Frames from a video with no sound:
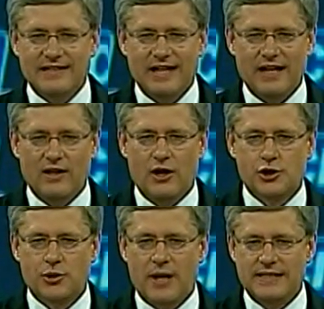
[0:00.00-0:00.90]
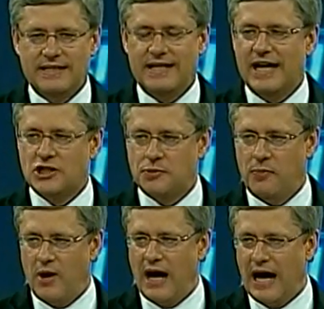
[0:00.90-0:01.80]
Canadians have
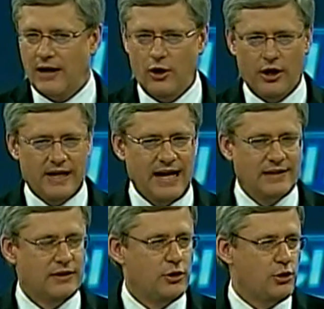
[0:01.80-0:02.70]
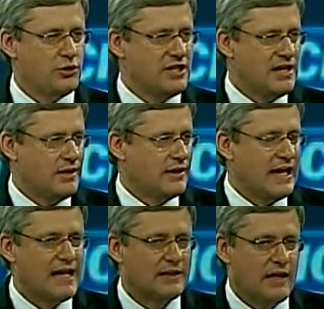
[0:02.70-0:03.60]
chosen hope,
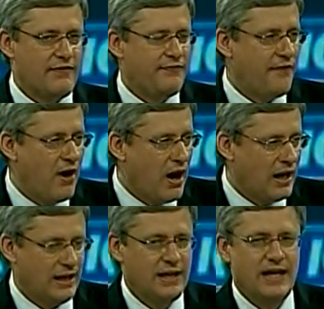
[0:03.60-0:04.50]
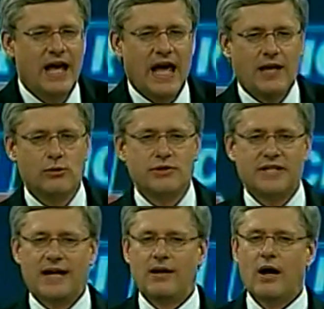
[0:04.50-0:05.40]
a united Canada, a
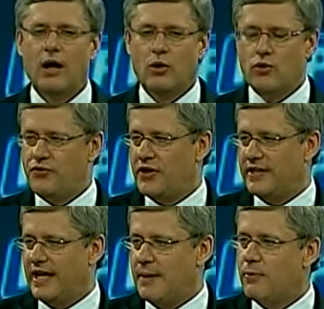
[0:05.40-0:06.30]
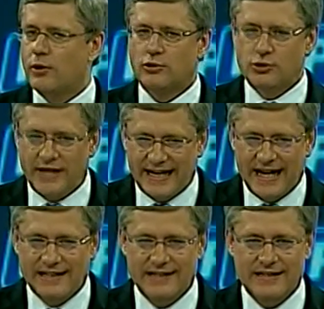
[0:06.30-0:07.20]
strong Canada, and we will
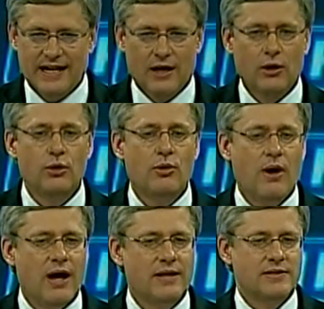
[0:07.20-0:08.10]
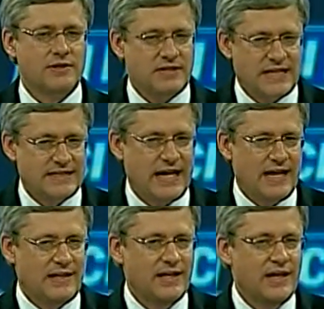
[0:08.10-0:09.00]
govern for every Canadian,
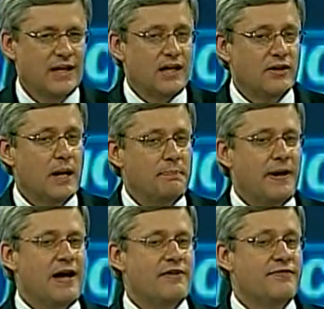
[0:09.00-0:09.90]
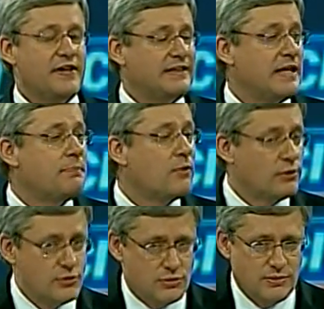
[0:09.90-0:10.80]
including those who
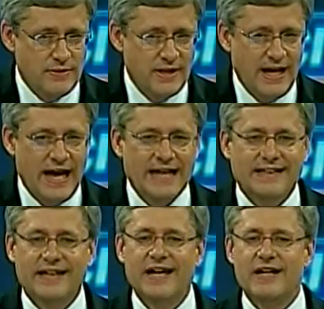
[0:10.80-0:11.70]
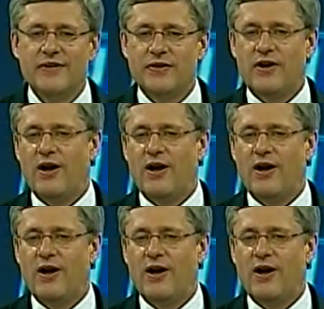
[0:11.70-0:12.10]
didn't vote for us.